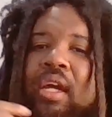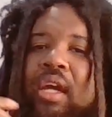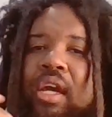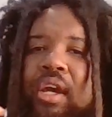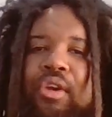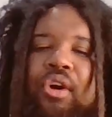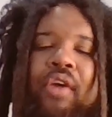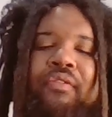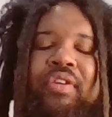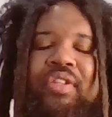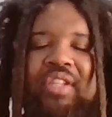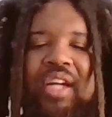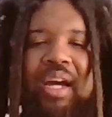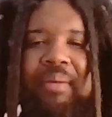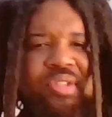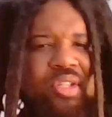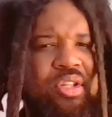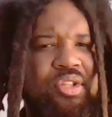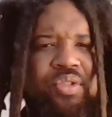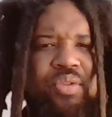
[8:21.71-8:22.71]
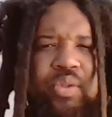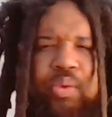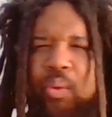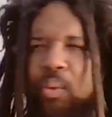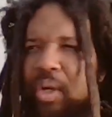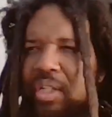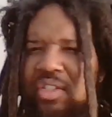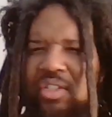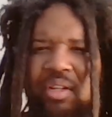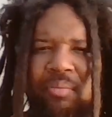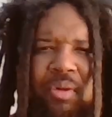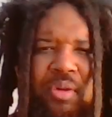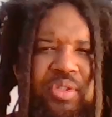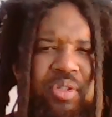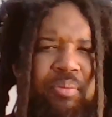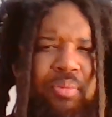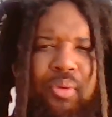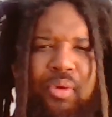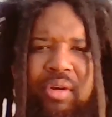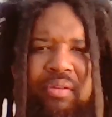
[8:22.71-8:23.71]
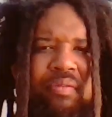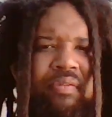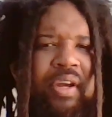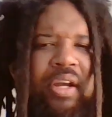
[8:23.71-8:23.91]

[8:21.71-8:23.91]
And oftentimes the issue is, what's the most important